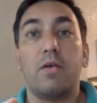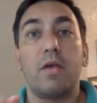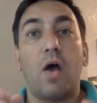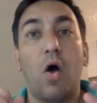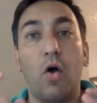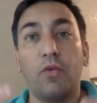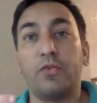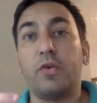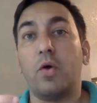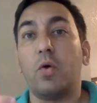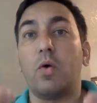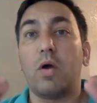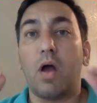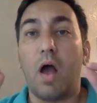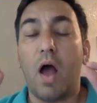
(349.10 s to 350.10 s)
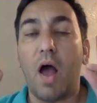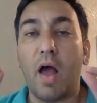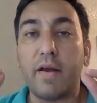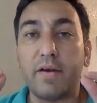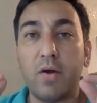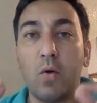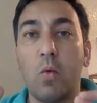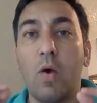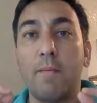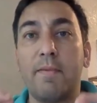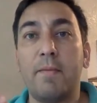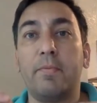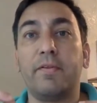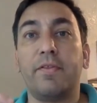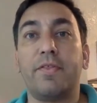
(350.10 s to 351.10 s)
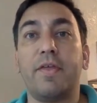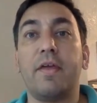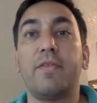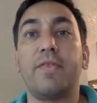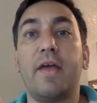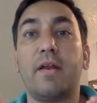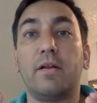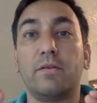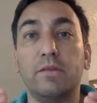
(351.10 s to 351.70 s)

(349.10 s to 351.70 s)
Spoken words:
Also, I don't want people to think that